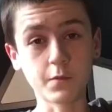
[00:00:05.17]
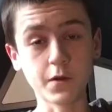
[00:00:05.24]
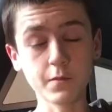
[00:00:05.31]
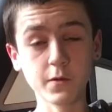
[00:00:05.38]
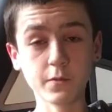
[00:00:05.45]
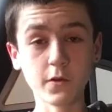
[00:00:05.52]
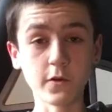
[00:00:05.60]
I
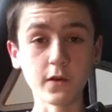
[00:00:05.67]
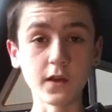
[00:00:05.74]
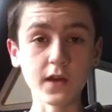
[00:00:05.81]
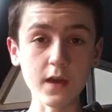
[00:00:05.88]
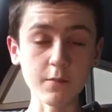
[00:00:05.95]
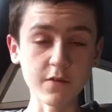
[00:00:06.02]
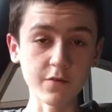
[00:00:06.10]
might be uploading
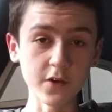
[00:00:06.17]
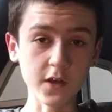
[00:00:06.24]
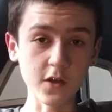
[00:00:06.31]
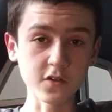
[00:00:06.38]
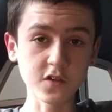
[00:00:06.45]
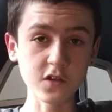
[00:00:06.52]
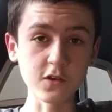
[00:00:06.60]
gaming
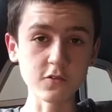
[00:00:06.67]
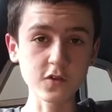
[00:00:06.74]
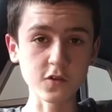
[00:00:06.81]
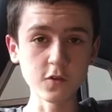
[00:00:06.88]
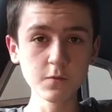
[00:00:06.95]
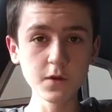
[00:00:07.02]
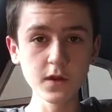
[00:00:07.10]
videos to
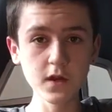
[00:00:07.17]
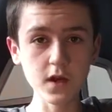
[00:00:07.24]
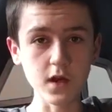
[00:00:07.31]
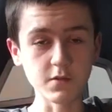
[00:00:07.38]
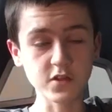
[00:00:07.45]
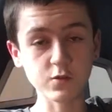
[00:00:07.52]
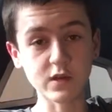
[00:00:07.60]
YouTube,
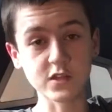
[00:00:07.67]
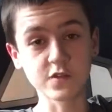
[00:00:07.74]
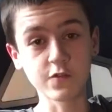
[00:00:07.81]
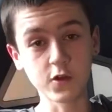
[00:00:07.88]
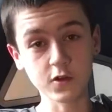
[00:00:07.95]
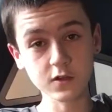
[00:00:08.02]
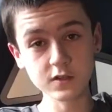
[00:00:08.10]
um, as well as
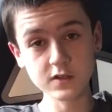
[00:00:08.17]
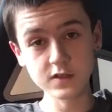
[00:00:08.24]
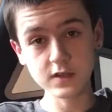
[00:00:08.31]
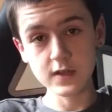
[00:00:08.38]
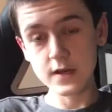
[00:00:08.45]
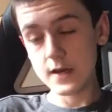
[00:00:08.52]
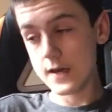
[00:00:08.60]
vlogs.